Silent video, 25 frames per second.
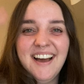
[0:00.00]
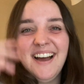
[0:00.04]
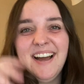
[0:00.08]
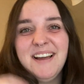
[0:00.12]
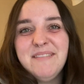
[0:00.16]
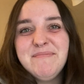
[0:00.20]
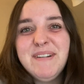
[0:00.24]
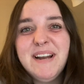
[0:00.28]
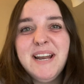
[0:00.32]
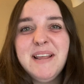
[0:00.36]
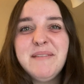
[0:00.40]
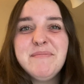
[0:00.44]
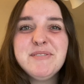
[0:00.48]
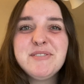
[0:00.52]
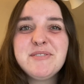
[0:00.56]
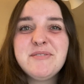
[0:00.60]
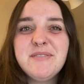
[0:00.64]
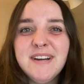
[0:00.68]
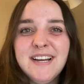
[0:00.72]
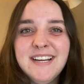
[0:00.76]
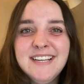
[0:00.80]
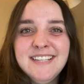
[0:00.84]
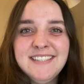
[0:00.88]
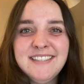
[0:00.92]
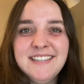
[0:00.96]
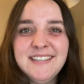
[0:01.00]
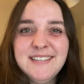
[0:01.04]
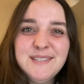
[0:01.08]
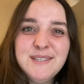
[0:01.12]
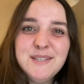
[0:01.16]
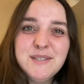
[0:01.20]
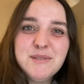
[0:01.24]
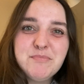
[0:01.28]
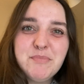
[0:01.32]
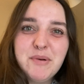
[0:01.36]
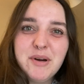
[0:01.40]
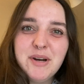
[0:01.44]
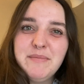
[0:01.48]
Hi, my name is Grace. This
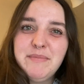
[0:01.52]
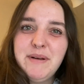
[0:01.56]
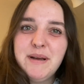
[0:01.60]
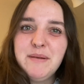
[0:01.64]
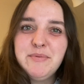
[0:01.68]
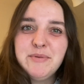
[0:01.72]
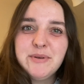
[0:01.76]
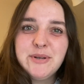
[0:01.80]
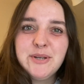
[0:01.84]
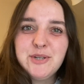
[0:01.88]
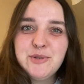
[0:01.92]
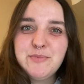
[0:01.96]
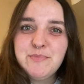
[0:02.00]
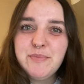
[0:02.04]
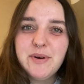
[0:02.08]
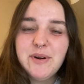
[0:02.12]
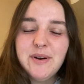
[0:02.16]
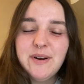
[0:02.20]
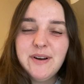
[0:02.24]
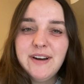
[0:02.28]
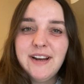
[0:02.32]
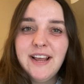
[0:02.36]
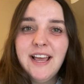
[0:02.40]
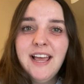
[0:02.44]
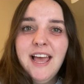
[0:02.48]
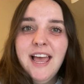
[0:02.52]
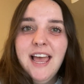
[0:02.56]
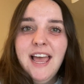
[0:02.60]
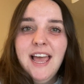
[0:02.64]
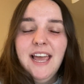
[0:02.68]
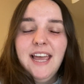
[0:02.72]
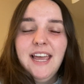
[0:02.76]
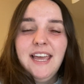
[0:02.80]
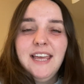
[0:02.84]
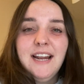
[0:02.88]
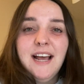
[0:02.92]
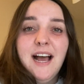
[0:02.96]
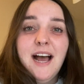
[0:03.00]
is Bird by Bookish Bird,
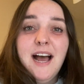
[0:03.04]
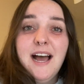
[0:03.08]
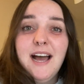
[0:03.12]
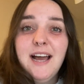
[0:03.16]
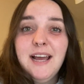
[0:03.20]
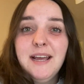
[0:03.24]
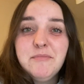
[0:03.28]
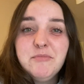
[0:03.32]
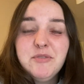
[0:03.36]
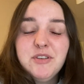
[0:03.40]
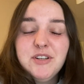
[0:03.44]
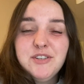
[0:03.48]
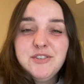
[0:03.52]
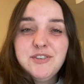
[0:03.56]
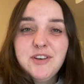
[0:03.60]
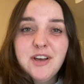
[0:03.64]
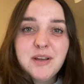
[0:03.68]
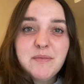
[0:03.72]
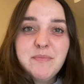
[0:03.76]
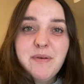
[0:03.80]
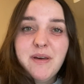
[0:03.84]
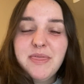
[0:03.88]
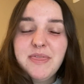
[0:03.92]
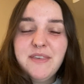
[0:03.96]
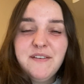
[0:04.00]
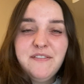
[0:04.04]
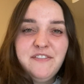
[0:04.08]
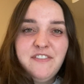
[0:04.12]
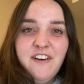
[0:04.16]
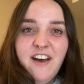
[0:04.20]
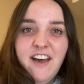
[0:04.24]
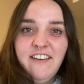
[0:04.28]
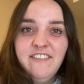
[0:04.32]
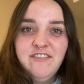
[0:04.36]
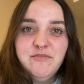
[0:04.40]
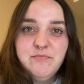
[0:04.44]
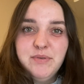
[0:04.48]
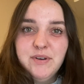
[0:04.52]
and I'm going to talk about the
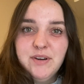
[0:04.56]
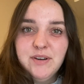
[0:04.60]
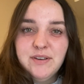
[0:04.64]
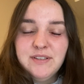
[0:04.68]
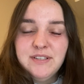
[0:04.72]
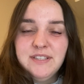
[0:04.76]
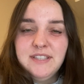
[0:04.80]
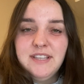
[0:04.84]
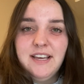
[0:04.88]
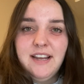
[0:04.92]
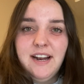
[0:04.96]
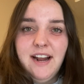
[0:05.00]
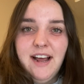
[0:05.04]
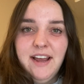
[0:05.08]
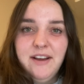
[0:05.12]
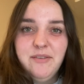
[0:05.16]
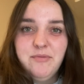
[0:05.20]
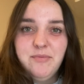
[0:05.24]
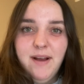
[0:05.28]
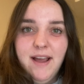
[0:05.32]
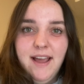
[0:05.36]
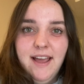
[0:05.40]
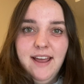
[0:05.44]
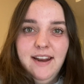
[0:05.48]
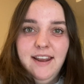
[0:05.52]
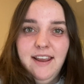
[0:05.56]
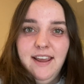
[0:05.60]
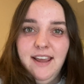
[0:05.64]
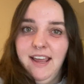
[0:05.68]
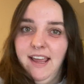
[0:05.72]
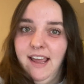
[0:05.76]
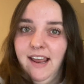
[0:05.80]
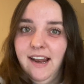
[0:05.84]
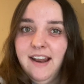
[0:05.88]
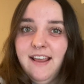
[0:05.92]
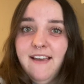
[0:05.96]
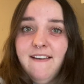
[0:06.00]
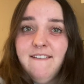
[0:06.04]
five books that I read
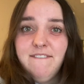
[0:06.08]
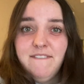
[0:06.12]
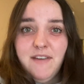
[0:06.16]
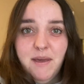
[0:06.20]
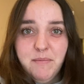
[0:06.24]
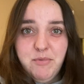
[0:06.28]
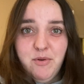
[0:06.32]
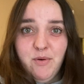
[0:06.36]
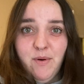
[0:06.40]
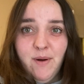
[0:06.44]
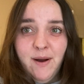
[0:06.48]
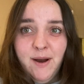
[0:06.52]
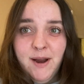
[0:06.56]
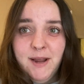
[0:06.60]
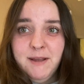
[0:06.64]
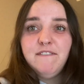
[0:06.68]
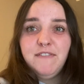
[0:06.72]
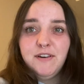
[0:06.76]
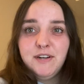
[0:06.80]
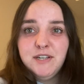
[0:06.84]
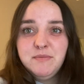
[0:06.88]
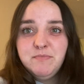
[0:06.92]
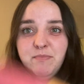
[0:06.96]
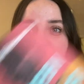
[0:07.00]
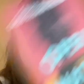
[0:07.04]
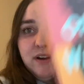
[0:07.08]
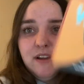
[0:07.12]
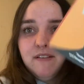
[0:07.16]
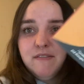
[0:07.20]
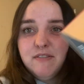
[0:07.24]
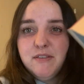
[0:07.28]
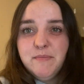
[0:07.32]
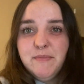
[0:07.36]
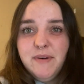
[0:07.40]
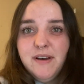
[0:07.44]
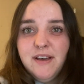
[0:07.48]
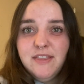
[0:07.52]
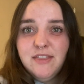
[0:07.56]
in February. First book of
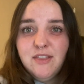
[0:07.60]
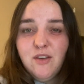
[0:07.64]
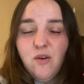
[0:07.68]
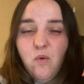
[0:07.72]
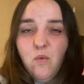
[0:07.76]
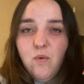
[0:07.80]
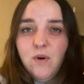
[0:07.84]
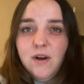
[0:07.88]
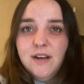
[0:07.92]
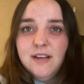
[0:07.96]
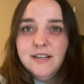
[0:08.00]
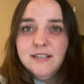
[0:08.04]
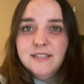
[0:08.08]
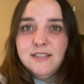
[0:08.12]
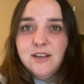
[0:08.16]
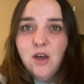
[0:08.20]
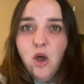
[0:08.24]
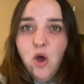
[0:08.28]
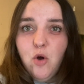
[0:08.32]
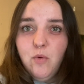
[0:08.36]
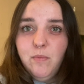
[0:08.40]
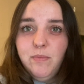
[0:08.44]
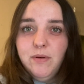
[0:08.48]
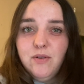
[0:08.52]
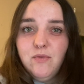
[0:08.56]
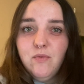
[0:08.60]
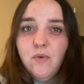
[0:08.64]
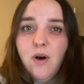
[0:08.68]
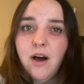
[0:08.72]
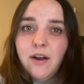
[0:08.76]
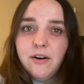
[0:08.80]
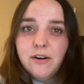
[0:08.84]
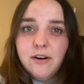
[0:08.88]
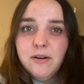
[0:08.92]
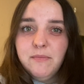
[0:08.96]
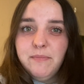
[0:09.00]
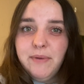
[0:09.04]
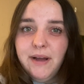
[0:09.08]
the month was Open
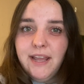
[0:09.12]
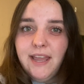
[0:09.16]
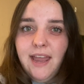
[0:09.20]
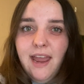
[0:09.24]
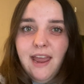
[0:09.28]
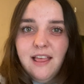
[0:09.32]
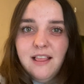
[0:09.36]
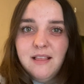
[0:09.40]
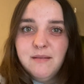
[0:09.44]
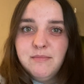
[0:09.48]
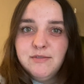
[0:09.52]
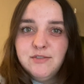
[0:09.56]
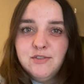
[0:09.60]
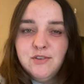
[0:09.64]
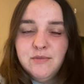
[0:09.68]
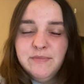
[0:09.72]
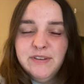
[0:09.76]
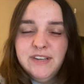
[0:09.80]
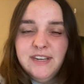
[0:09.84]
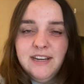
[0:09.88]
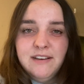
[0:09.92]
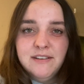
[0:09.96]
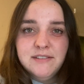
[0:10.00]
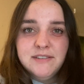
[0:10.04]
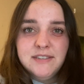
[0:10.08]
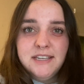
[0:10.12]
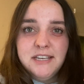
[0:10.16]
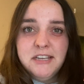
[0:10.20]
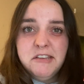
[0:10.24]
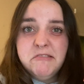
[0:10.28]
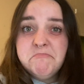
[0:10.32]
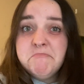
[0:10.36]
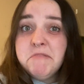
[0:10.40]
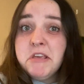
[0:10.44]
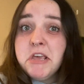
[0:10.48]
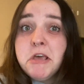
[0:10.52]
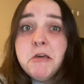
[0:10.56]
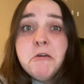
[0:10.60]
Water by Caleb Azumah
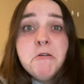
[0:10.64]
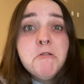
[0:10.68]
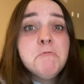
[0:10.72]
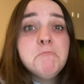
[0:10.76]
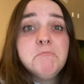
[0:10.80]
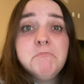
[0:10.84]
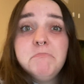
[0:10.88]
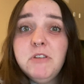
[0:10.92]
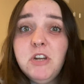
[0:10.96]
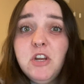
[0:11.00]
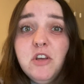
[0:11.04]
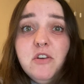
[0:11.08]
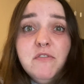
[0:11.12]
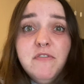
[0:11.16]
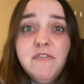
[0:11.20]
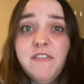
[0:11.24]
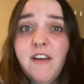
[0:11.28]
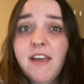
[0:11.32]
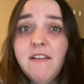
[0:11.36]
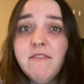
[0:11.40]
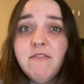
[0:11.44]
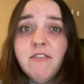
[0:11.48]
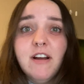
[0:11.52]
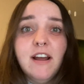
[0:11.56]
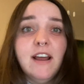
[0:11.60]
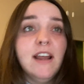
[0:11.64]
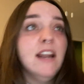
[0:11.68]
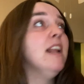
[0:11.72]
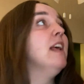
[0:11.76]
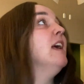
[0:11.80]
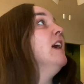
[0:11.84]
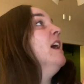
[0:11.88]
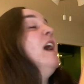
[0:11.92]
Nelson. New favorite.